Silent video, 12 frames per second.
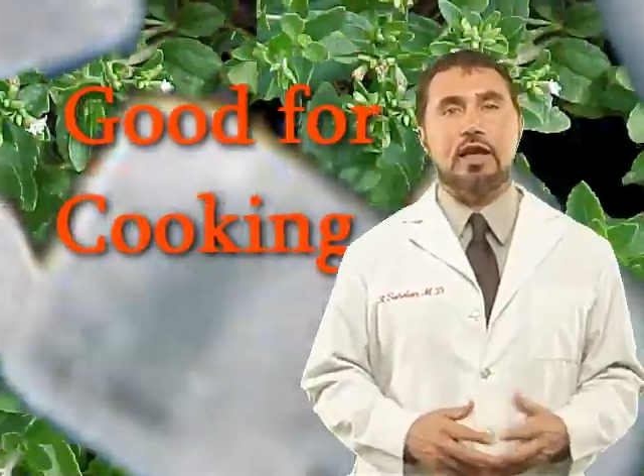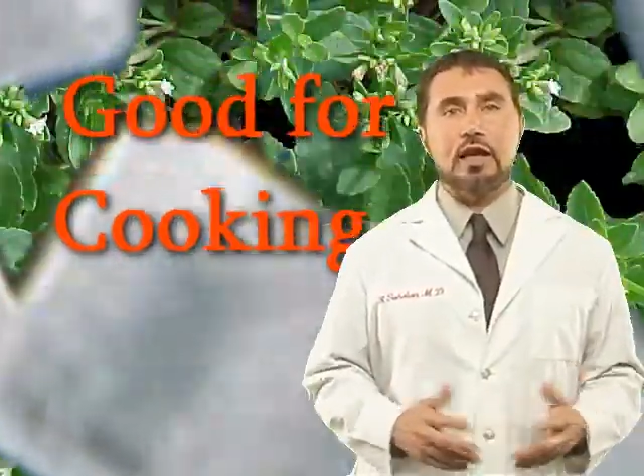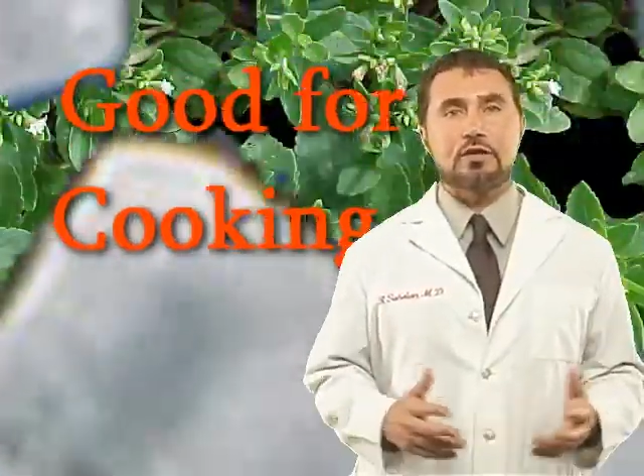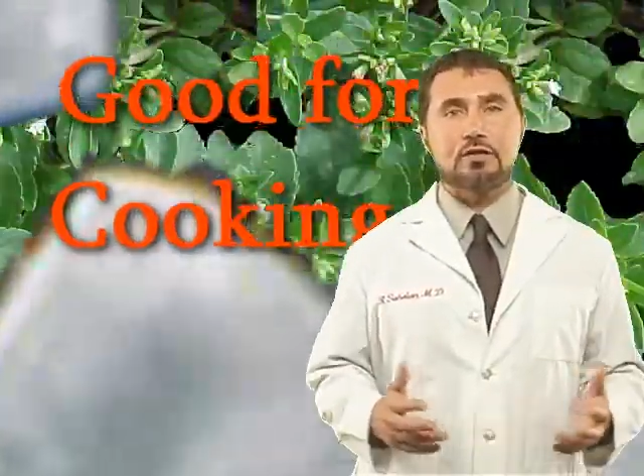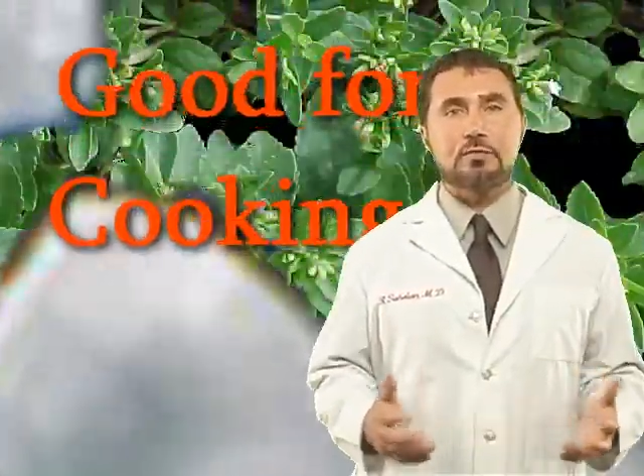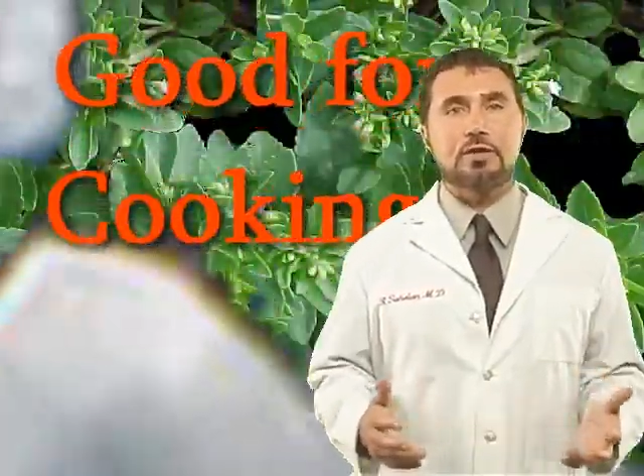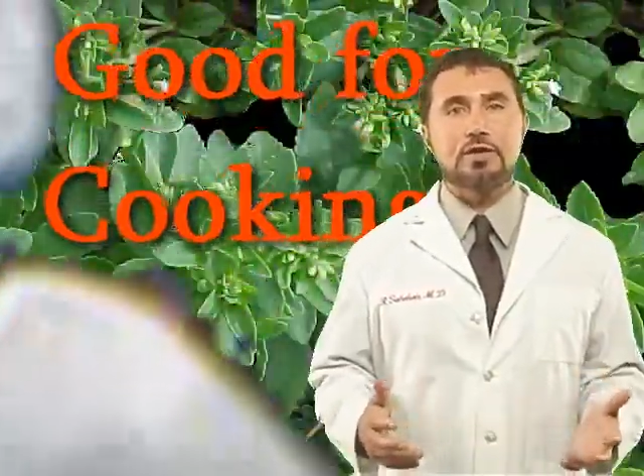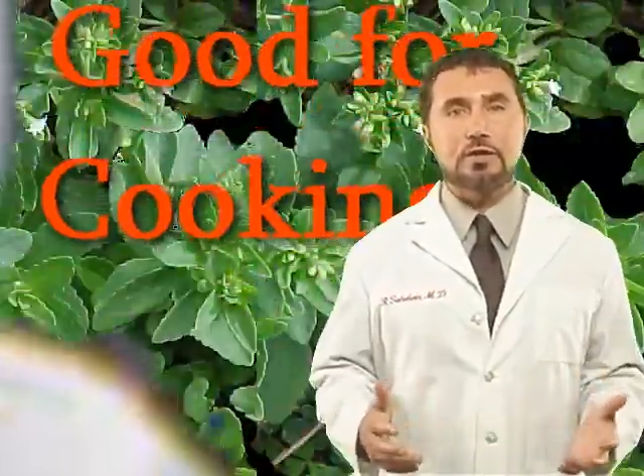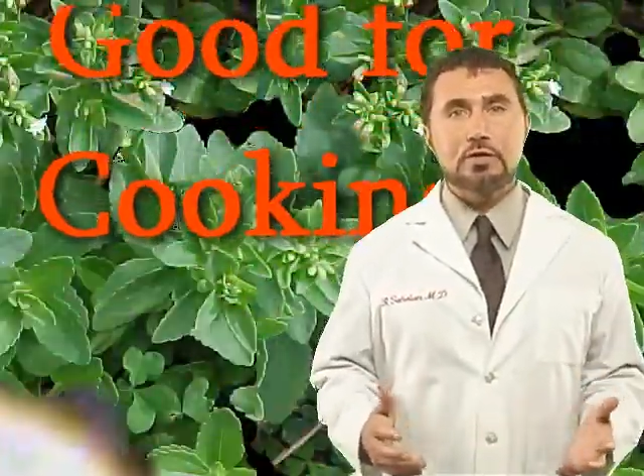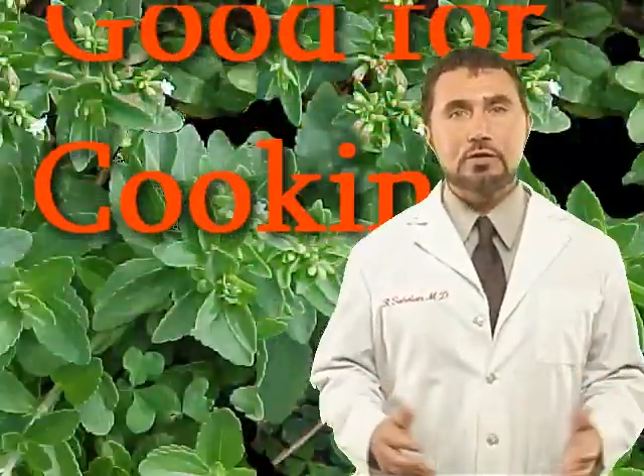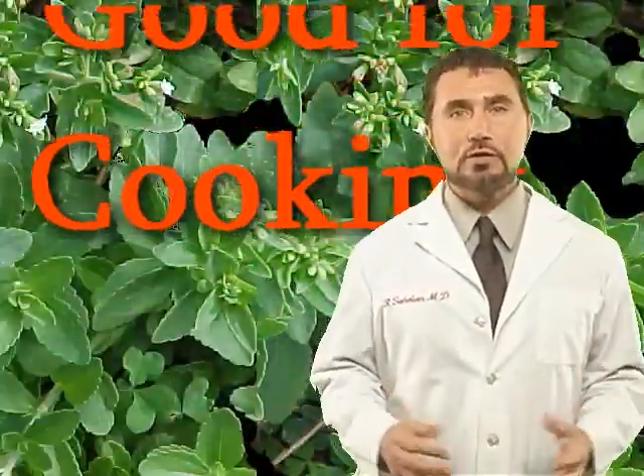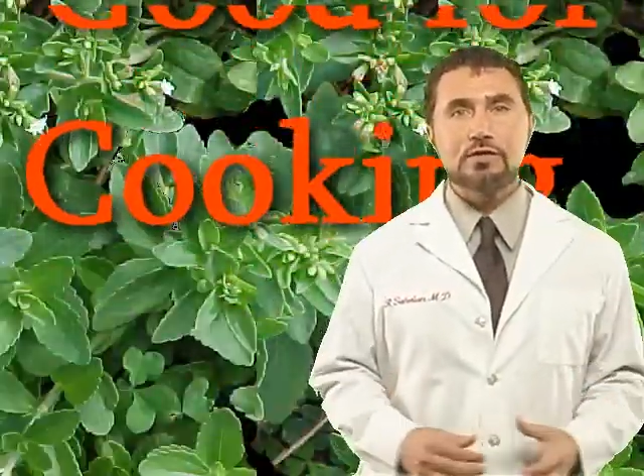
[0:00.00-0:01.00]
and could be
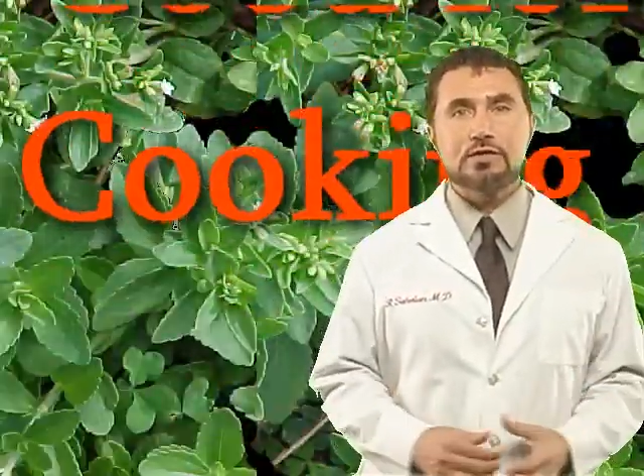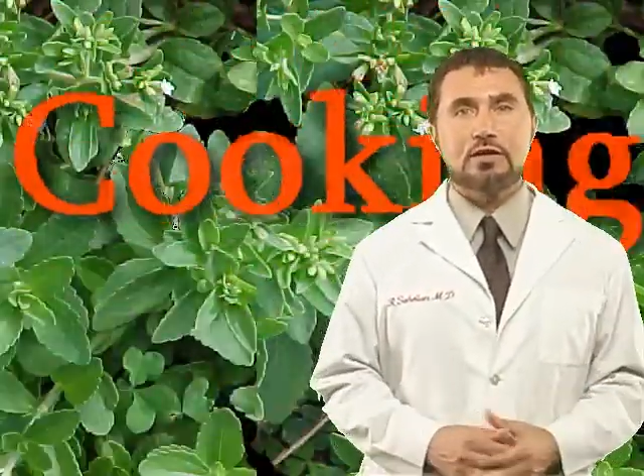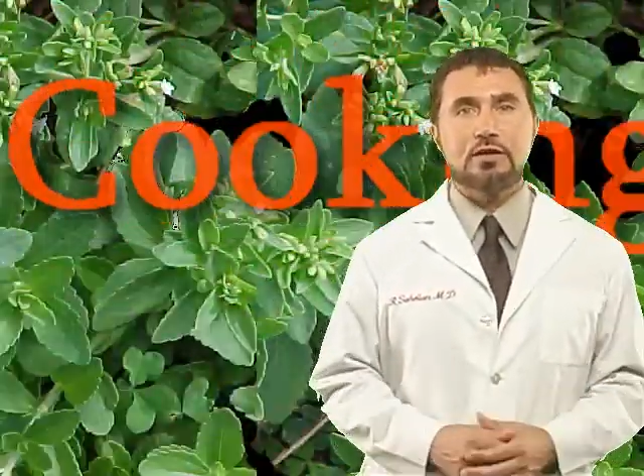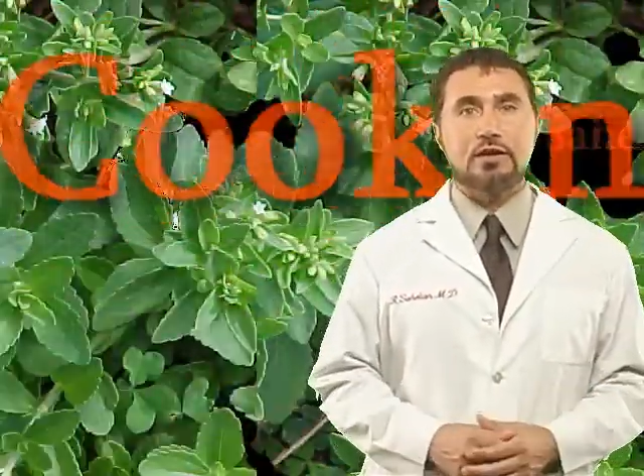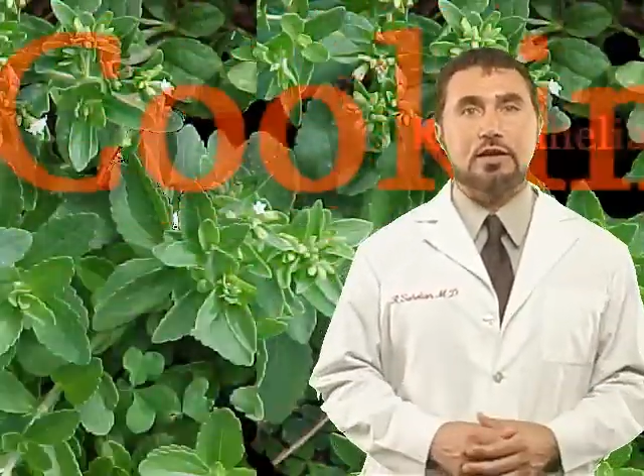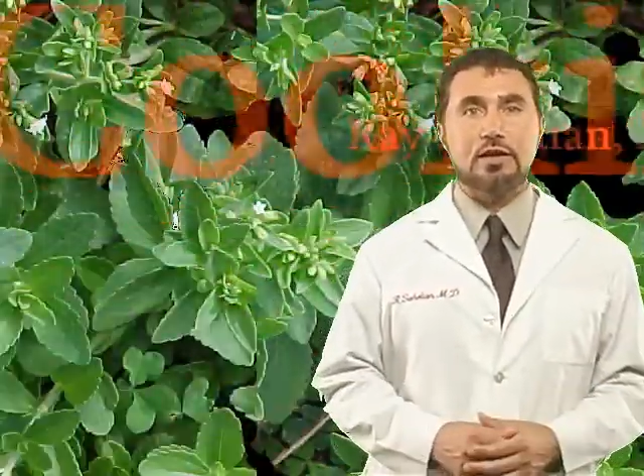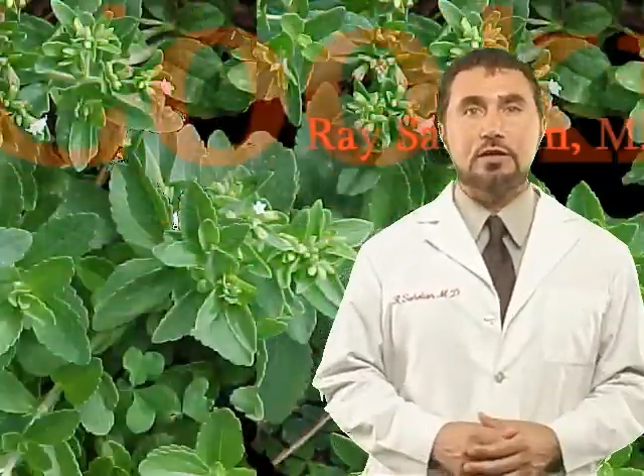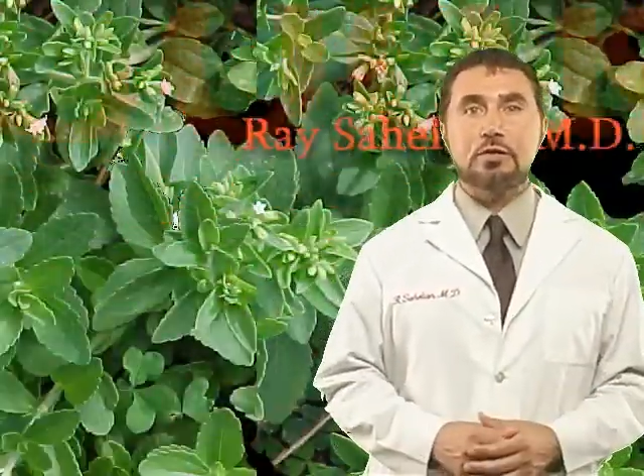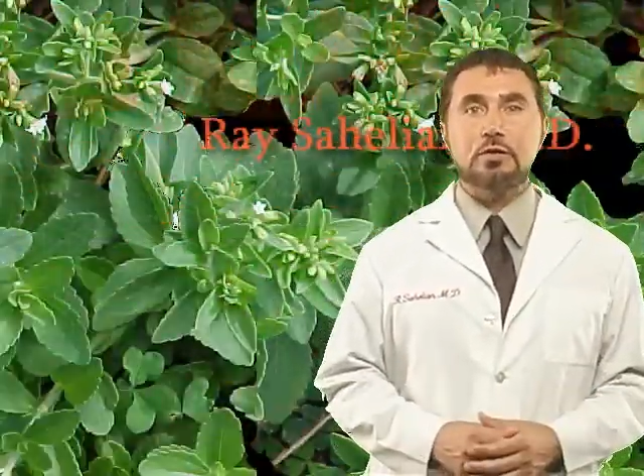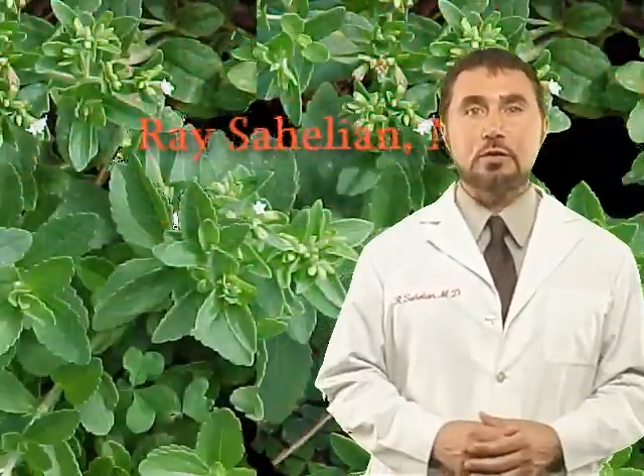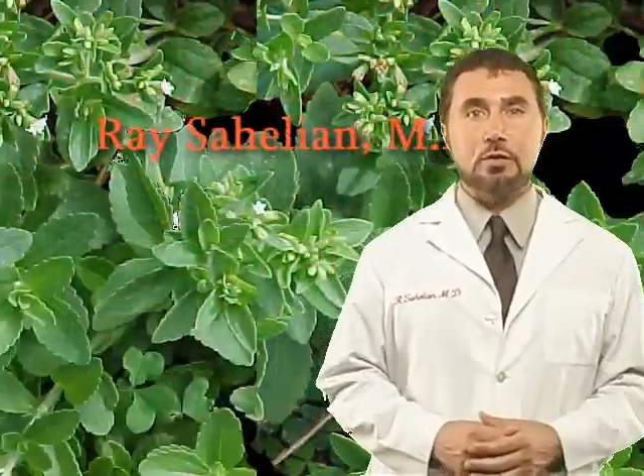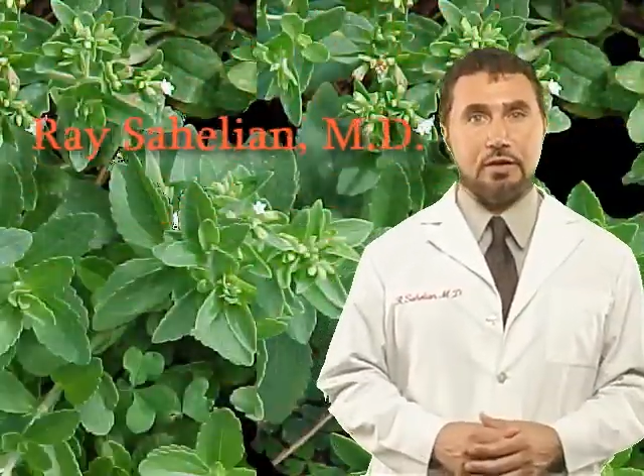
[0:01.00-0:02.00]
used in
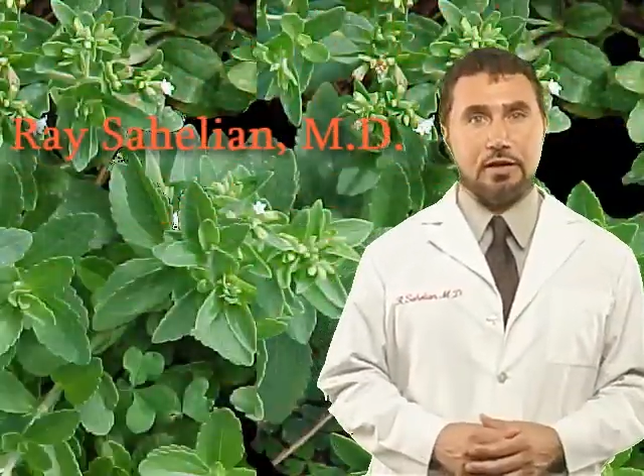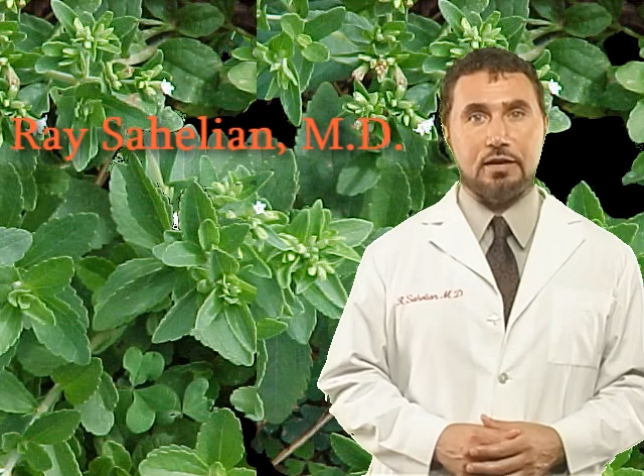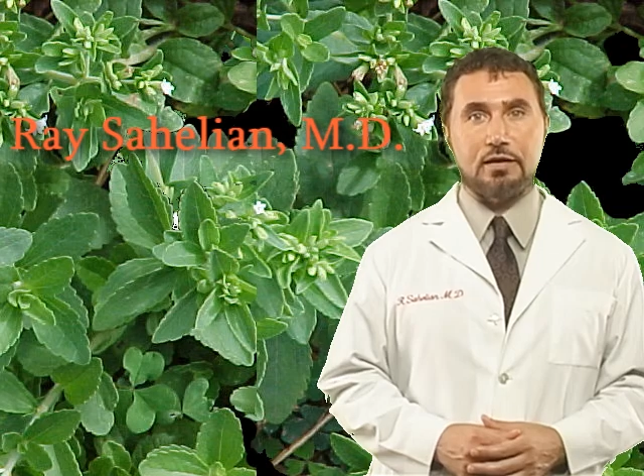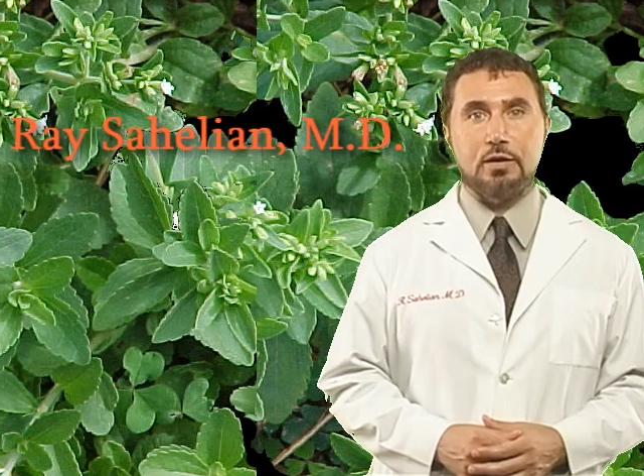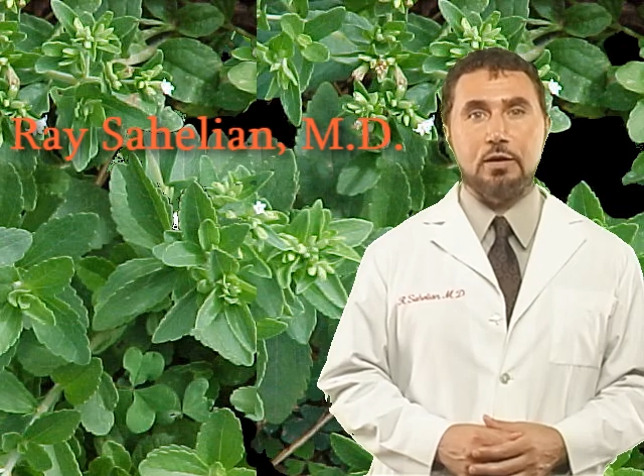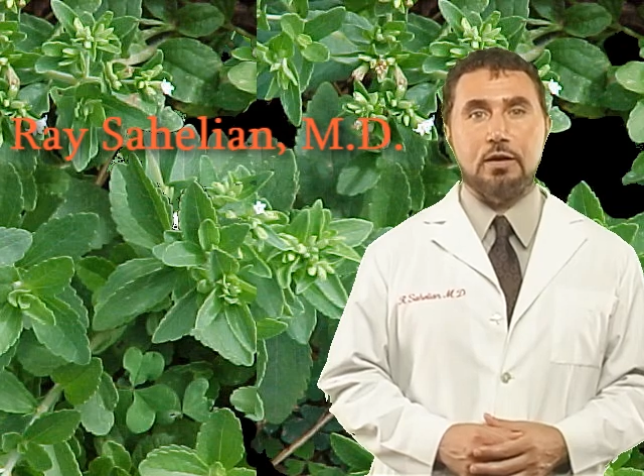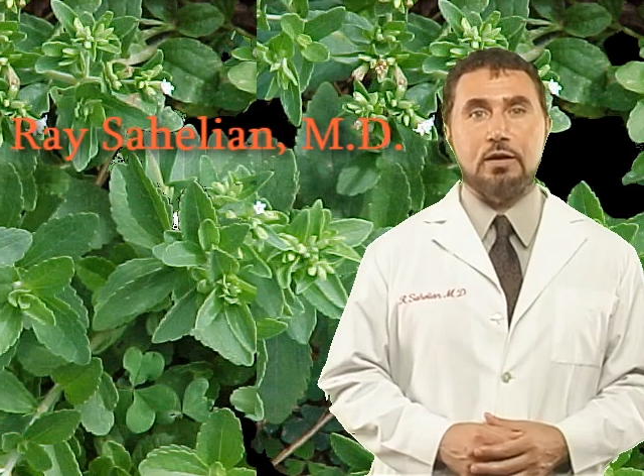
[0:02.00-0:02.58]
cooking?